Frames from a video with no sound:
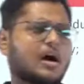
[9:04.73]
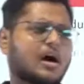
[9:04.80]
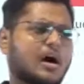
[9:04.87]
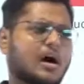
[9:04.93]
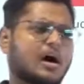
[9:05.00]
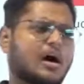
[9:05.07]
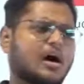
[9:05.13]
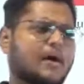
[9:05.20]

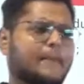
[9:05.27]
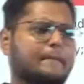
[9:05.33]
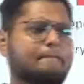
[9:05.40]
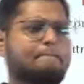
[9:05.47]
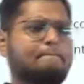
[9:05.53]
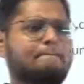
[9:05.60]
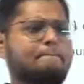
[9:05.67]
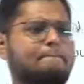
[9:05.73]

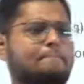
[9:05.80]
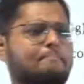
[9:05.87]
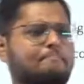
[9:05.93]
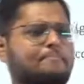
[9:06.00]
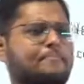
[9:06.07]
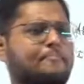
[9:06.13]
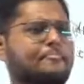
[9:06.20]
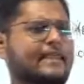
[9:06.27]

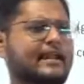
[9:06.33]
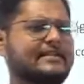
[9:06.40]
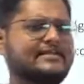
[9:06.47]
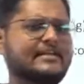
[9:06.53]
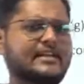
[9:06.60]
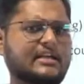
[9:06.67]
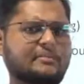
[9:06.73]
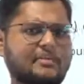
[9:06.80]
There is a
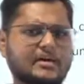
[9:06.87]
team